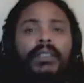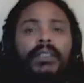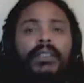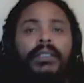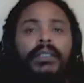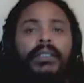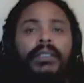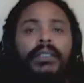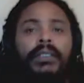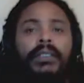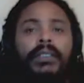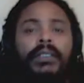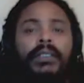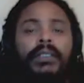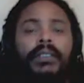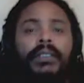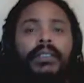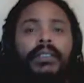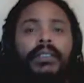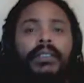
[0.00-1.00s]

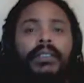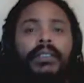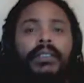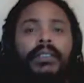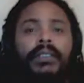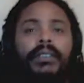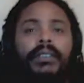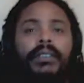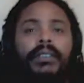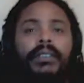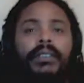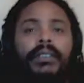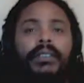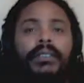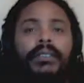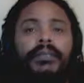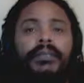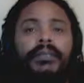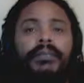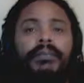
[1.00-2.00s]

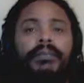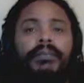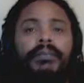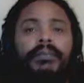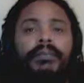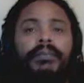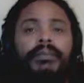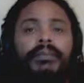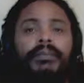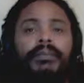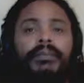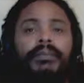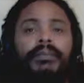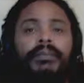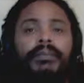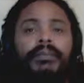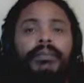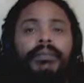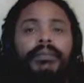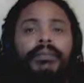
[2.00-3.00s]
Nobody speaks.